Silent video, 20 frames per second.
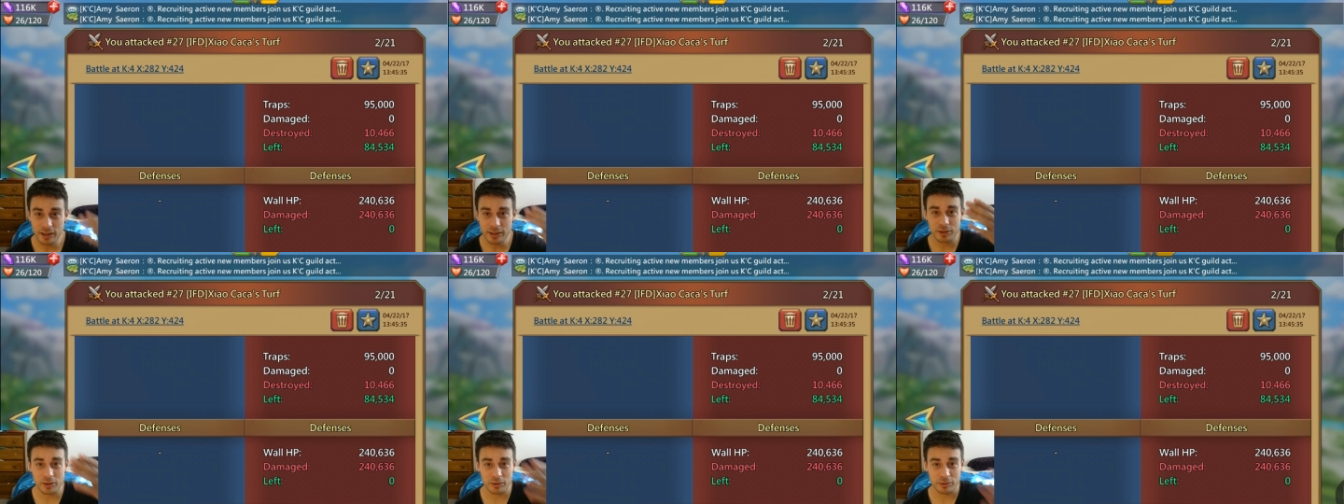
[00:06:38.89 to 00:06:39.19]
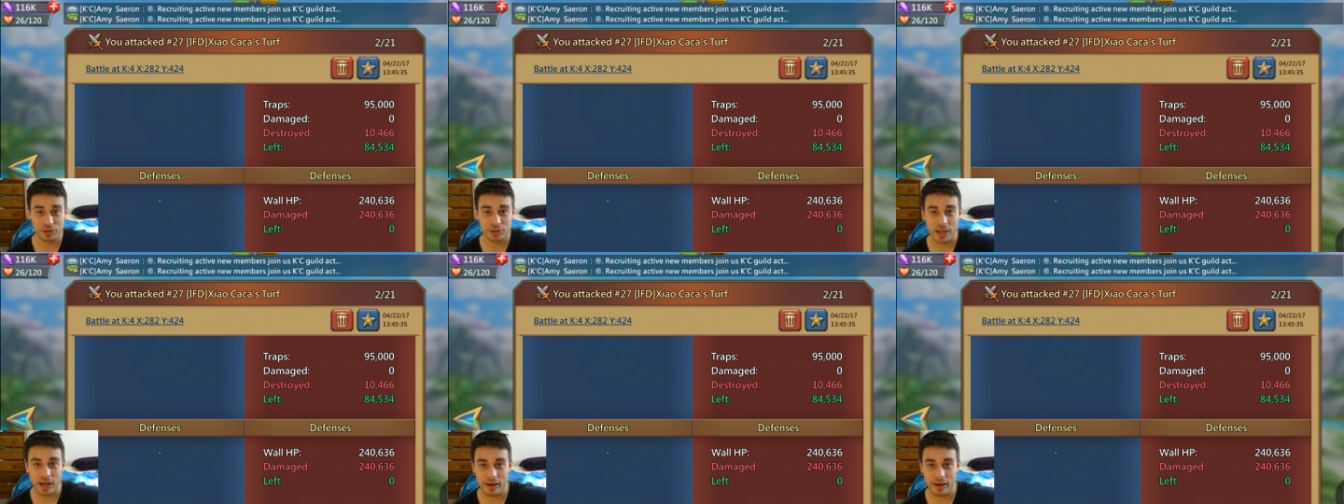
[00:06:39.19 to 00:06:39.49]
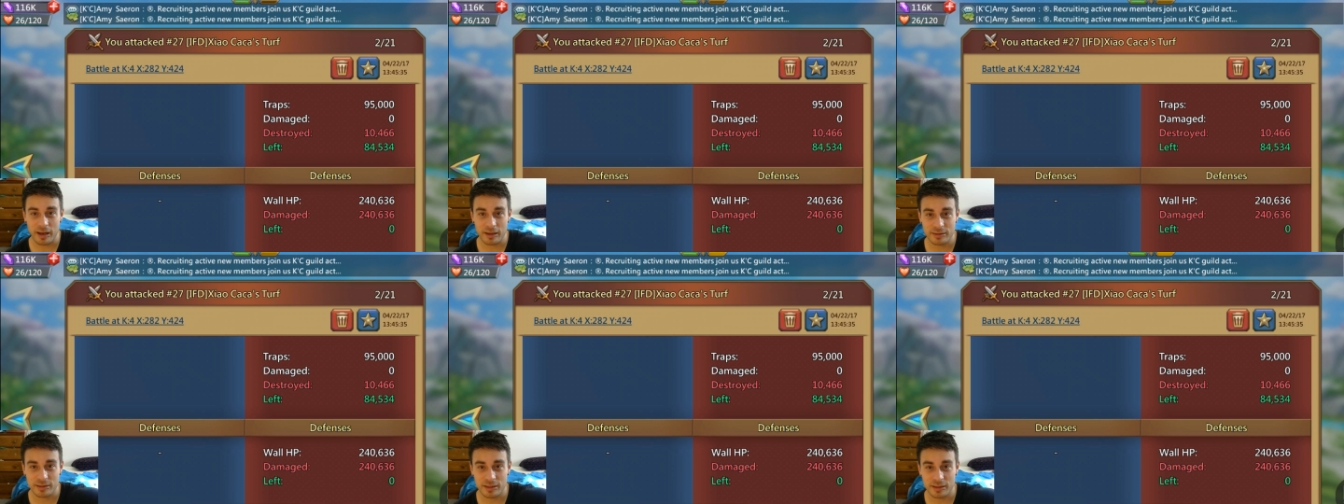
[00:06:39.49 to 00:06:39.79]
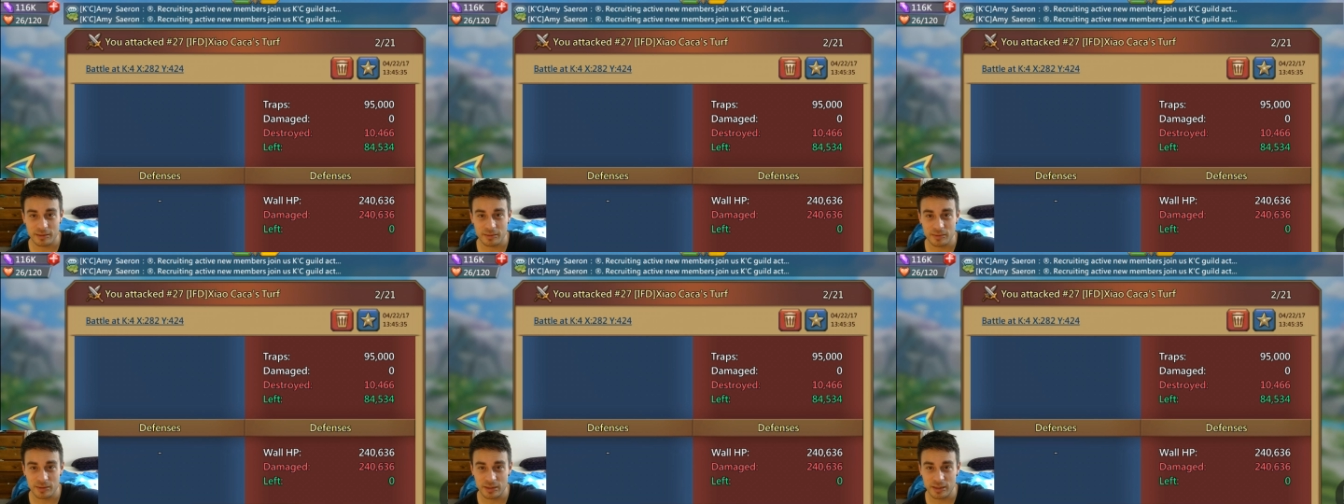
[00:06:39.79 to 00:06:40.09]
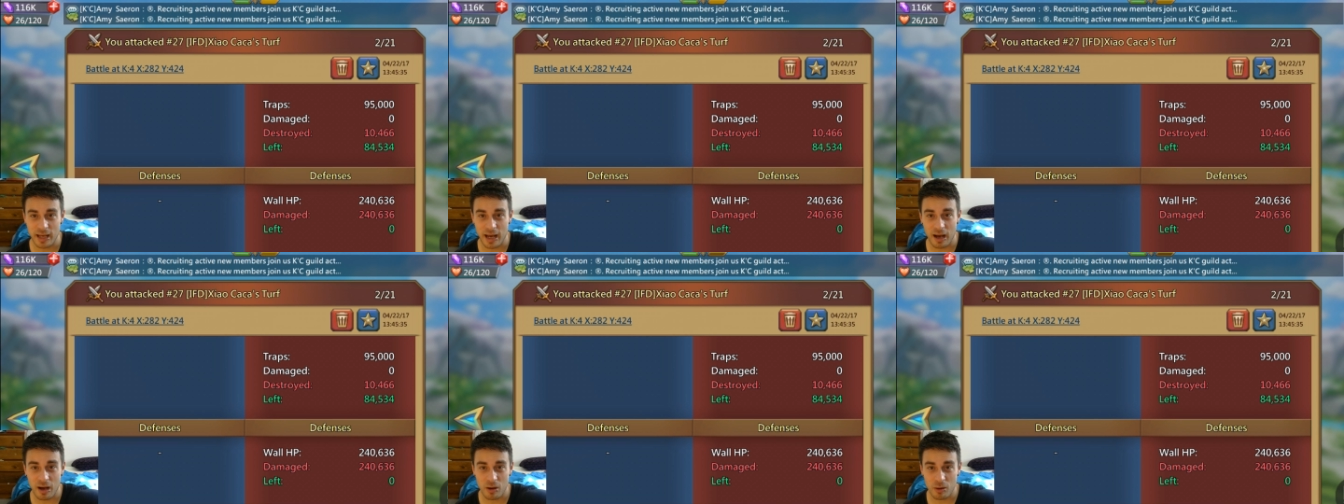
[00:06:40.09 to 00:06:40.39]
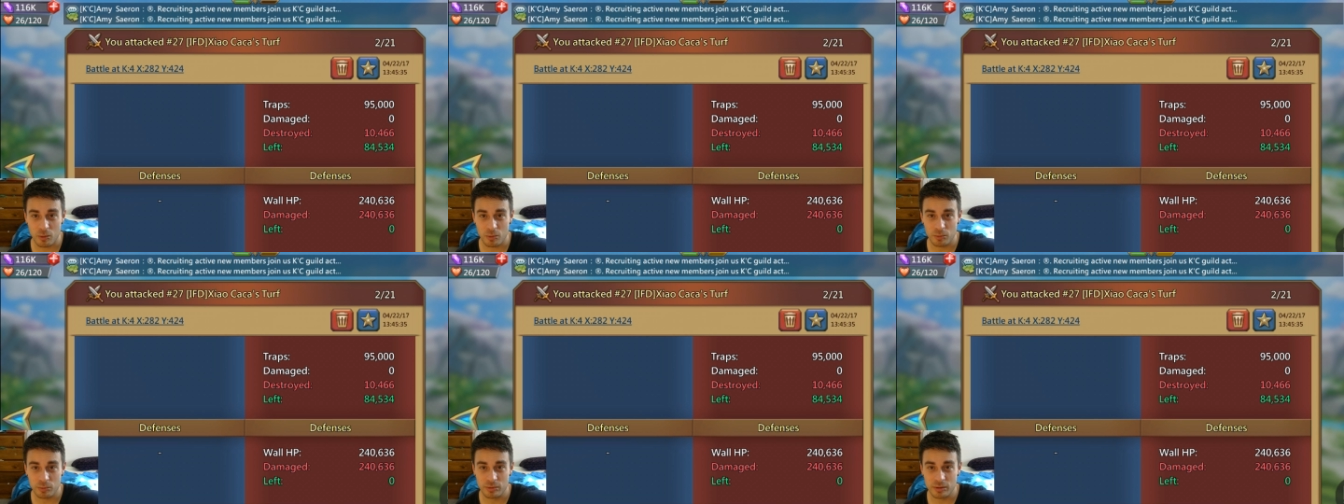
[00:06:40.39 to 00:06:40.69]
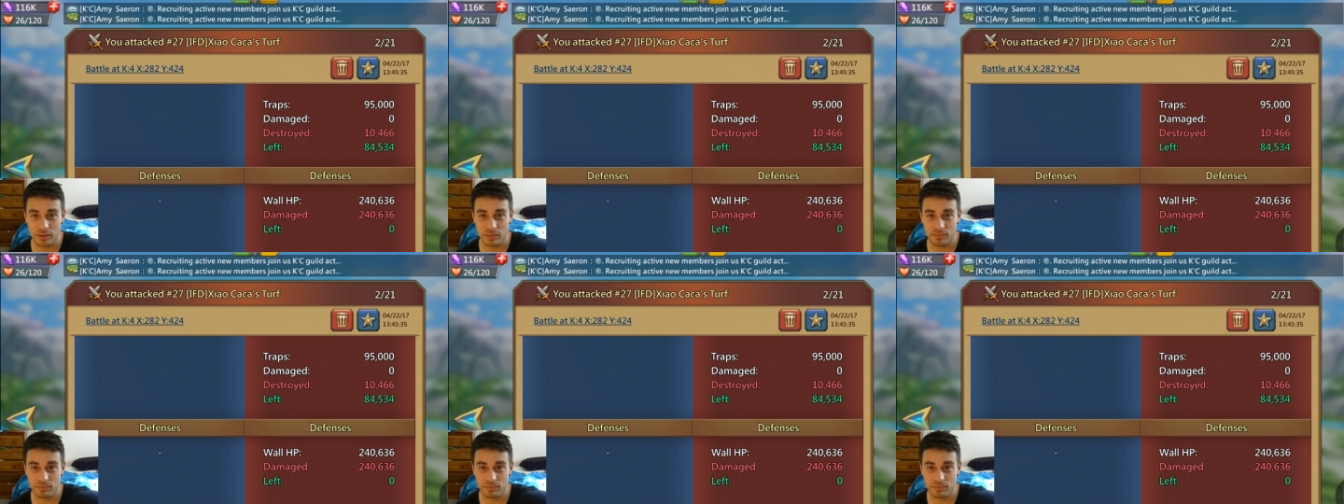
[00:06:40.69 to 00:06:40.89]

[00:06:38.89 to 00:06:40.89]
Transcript: So shout out to Zhao